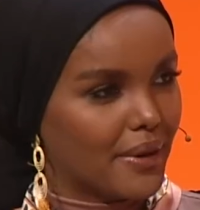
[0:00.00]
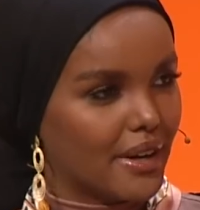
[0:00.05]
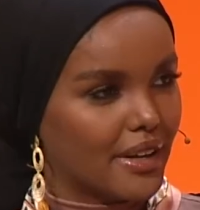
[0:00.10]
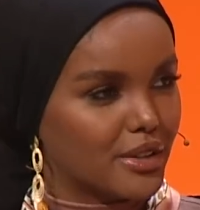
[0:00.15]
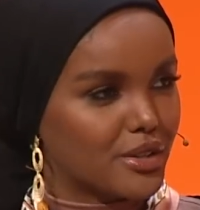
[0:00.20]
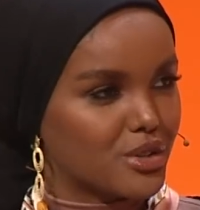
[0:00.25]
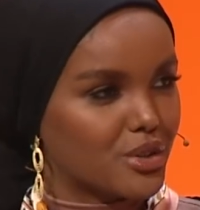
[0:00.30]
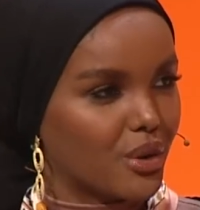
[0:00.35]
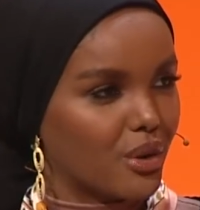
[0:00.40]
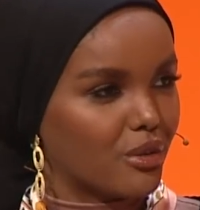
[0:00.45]

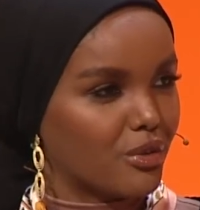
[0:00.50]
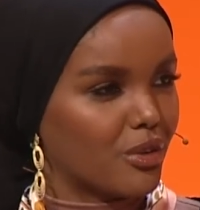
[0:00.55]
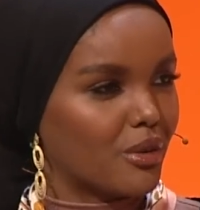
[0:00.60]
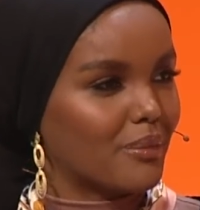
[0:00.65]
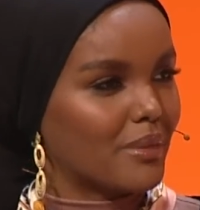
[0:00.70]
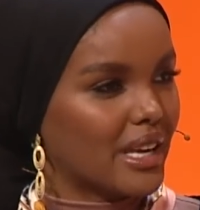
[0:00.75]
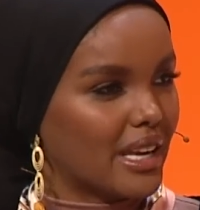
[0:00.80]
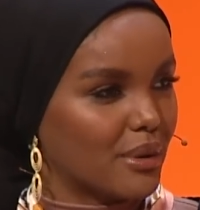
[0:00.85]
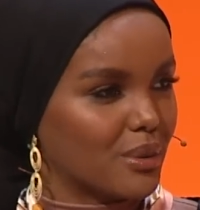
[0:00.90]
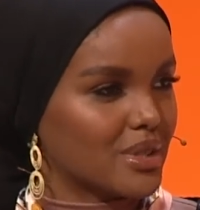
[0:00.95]
and so for
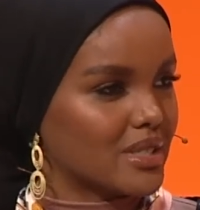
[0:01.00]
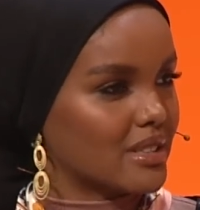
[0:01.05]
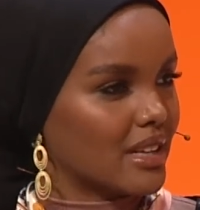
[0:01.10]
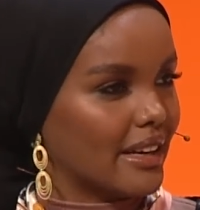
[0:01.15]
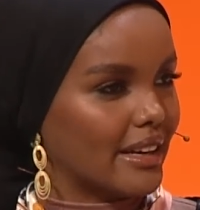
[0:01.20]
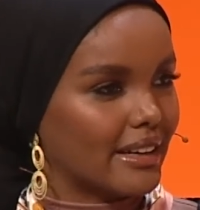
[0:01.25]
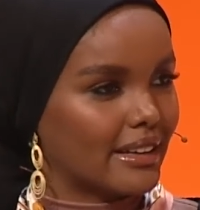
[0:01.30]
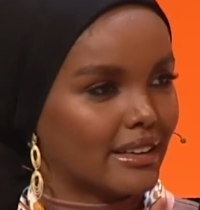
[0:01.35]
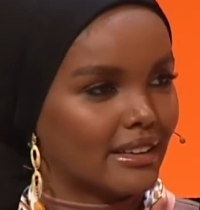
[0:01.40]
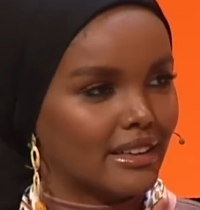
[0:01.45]
me it was
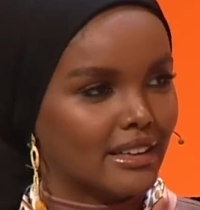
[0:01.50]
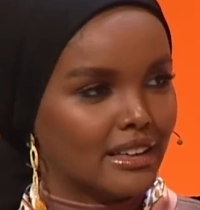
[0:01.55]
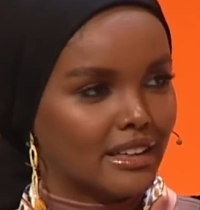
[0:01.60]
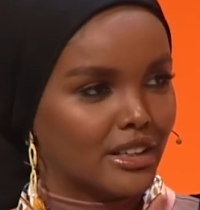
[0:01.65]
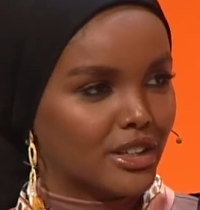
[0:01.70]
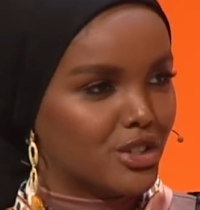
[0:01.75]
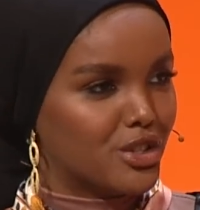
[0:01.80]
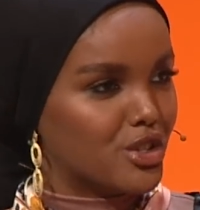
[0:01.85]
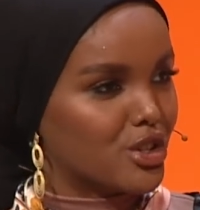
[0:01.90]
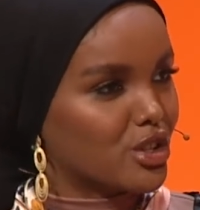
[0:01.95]
like
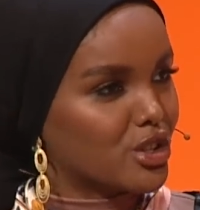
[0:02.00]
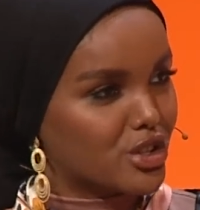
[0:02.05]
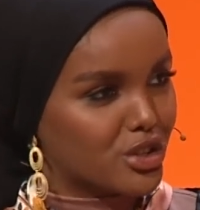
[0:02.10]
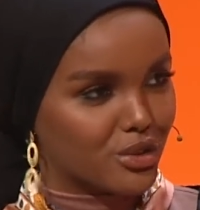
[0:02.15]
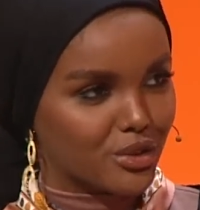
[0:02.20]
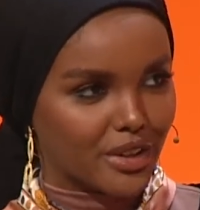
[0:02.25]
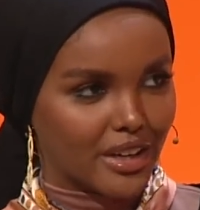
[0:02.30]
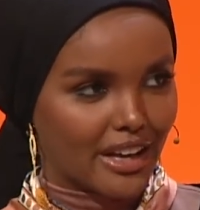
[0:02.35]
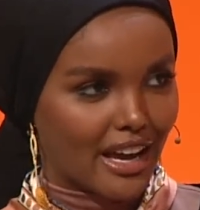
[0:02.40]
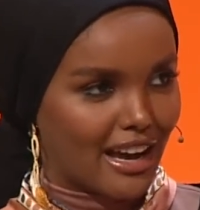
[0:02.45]
nurturing,